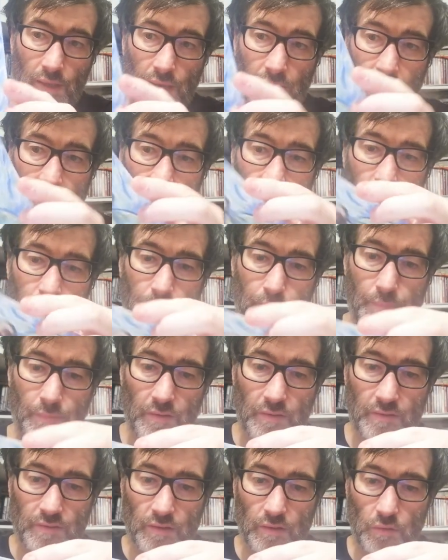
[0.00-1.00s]
and the
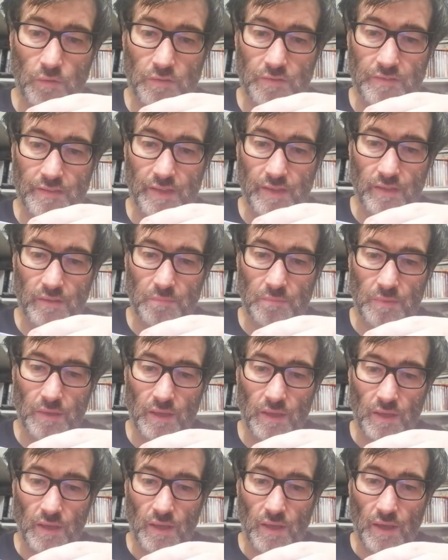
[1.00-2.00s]
person who sent
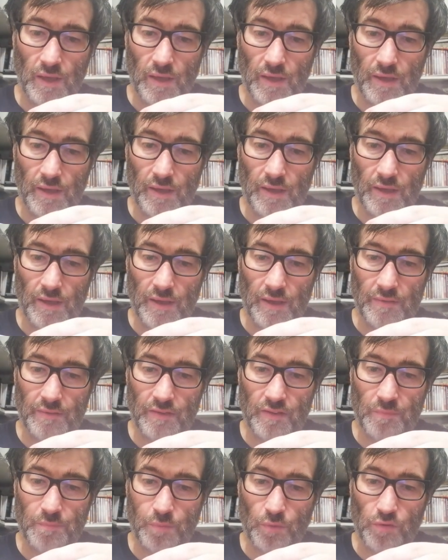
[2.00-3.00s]
me
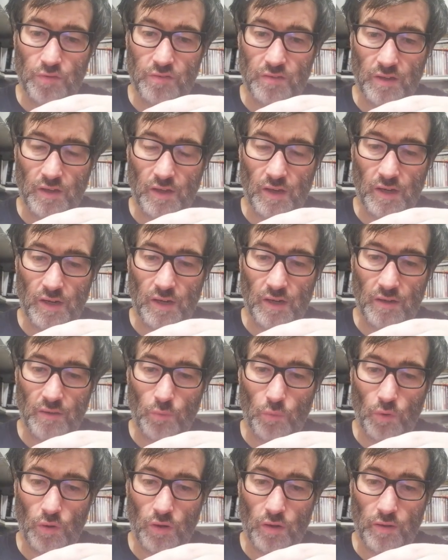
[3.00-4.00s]
this
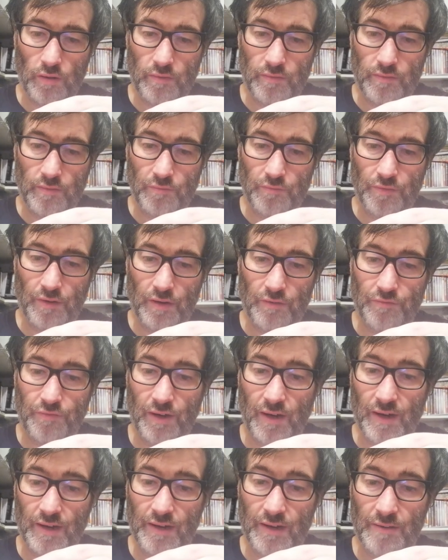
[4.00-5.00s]
postcard was
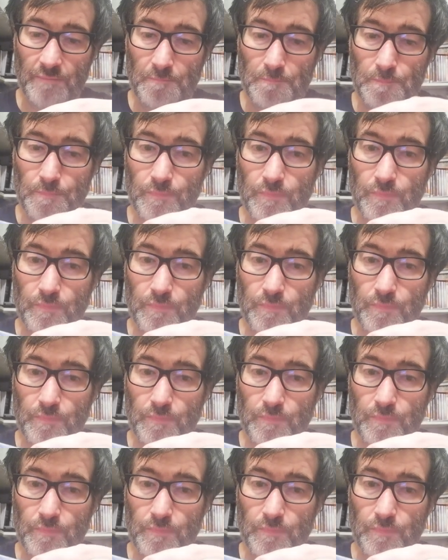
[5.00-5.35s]
Varvara.